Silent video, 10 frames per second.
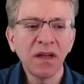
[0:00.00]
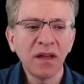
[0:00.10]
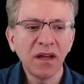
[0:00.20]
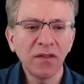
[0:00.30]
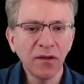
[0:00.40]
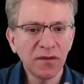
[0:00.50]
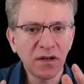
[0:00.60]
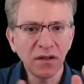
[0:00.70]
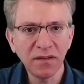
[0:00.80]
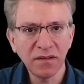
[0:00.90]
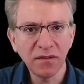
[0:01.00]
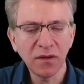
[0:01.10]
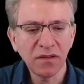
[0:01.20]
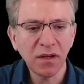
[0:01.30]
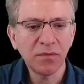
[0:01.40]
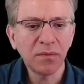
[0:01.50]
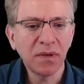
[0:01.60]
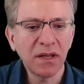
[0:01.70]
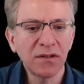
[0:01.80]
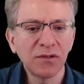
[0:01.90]
And those are listed on a separate
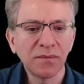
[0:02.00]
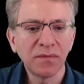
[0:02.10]
page,